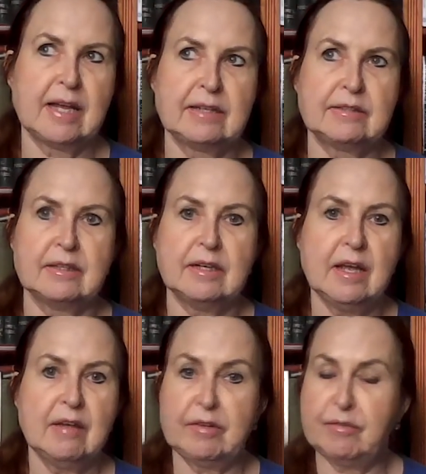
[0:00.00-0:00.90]
that
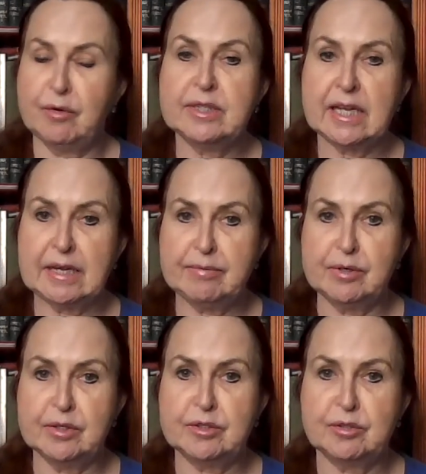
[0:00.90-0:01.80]
we weren't
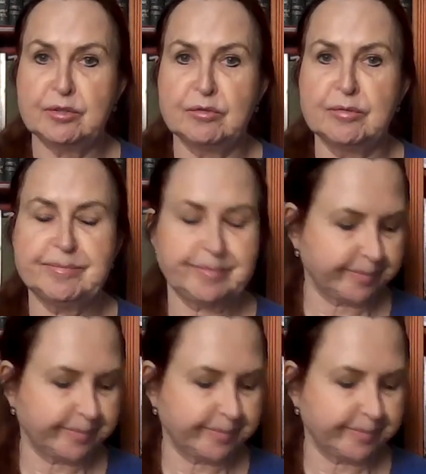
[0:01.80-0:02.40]
able to